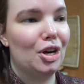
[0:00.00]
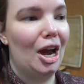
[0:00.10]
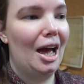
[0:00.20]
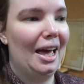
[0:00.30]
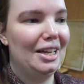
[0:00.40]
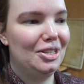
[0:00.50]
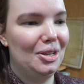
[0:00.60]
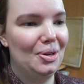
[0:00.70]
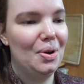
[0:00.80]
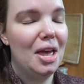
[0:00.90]
try
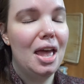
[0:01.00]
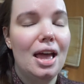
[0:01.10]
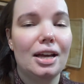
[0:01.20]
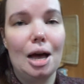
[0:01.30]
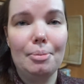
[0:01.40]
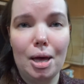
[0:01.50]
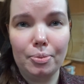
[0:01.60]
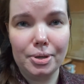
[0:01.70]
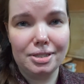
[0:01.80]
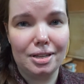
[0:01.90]
to come
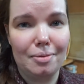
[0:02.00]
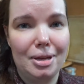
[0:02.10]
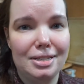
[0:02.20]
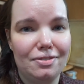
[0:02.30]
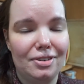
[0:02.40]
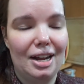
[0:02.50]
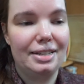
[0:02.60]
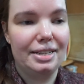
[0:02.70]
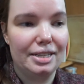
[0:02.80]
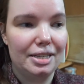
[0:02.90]
up with some different
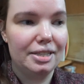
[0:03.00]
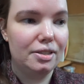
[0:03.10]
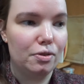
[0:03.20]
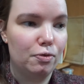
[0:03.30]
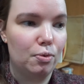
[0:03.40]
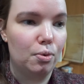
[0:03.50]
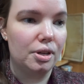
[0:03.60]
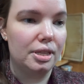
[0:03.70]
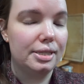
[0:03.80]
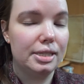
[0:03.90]
ideas
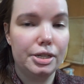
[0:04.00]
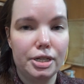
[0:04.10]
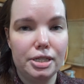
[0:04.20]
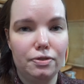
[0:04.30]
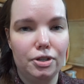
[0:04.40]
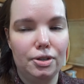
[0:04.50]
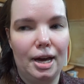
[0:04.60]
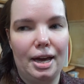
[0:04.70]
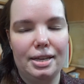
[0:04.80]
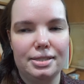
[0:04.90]
for the series for you
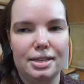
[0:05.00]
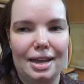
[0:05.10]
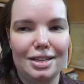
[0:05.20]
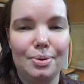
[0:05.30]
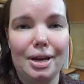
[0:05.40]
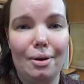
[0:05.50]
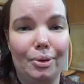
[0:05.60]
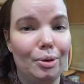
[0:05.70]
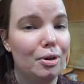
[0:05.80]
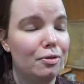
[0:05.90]
guys. Next week, I
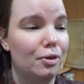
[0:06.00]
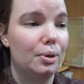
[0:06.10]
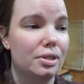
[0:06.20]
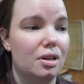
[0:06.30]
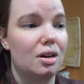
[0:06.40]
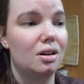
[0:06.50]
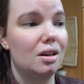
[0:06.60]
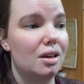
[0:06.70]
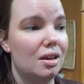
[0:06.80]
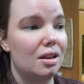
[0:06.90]
really want to focus
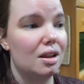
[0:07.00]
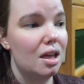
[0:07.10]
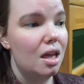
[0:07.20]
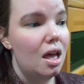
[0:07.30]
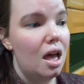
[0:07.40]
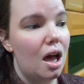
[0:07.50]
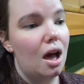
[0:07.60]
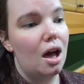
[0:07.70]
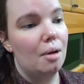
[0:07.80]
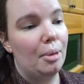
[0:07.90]
on
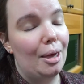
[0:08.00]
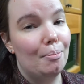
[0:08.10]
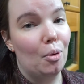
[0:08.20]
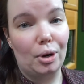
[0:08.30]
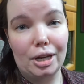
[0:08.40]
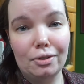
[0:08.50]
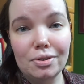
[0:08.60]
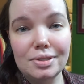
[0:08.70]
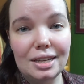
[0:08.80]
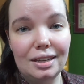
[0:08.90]
um, a morning
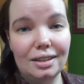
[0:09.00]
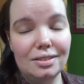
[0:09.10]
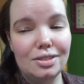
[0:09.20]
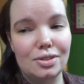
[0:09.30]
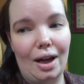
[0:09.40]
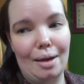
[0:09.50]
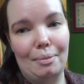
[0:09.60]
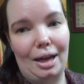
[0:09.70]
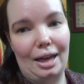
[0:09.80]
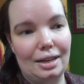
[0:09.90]
routine. So I
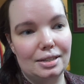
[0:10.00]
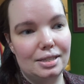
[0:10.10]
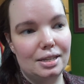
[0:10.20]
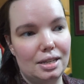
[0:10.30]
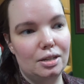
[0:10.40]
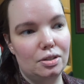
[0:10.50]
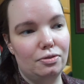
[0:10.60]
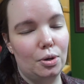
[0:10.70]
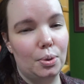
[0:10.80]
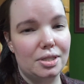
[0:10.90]
might
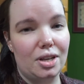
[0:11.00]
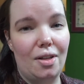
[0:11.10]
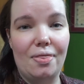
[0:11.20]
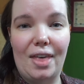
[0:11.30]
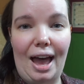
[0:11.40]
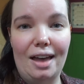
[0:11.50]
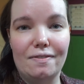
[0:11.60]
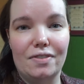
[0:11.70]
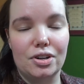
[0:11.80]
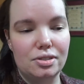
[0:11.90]
focus on
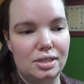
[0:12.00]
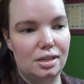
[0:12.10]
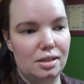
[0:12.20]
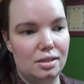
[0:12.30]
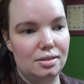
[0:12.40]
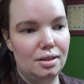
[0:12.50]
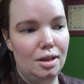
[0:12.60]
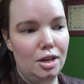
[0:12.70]
that versus